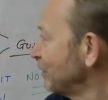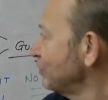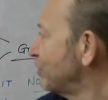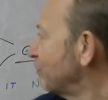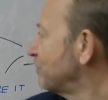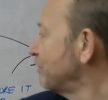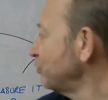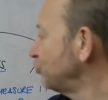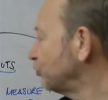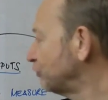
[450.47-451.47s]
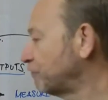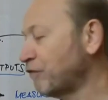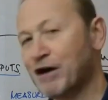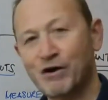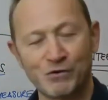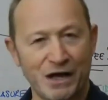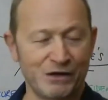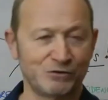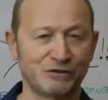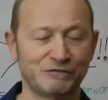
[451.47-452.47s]
So this should flow
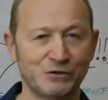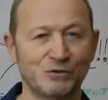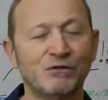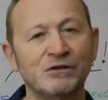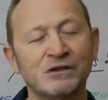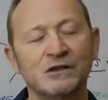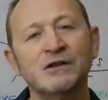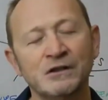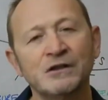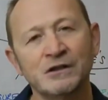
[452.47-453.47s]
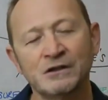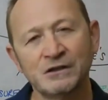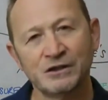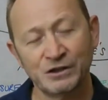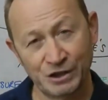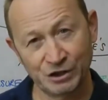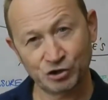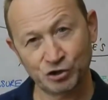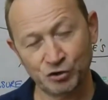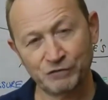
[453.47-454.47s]
out of your, it
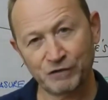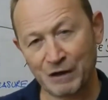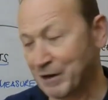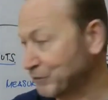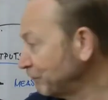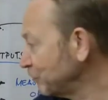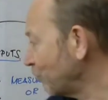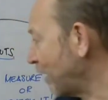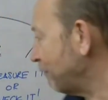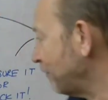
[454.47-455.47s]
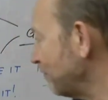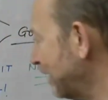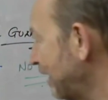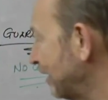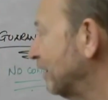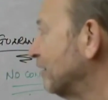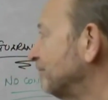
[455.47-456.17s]
should flow out of your FMEA.